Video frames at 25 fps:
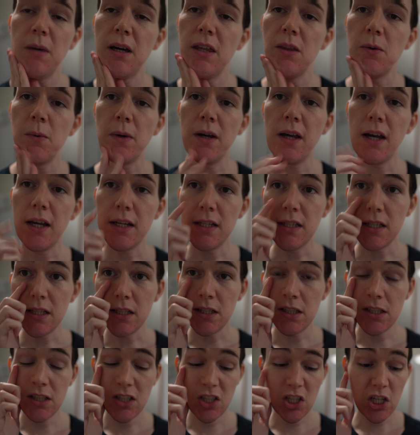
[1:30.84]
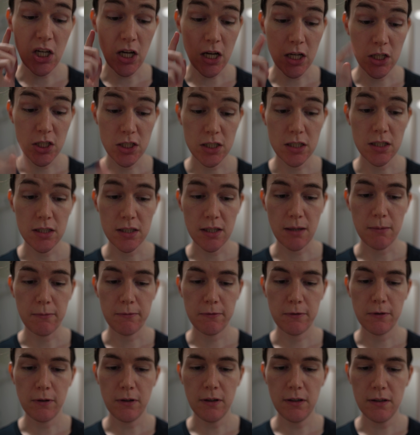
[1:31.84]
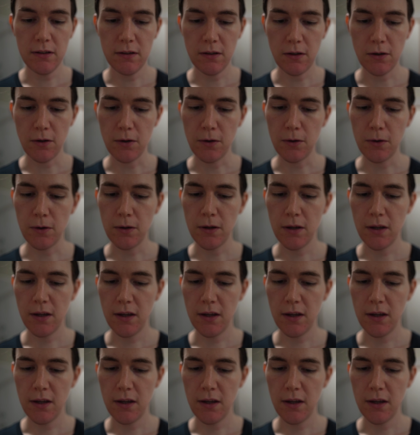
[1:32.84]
by the way, I did charge this up fully, so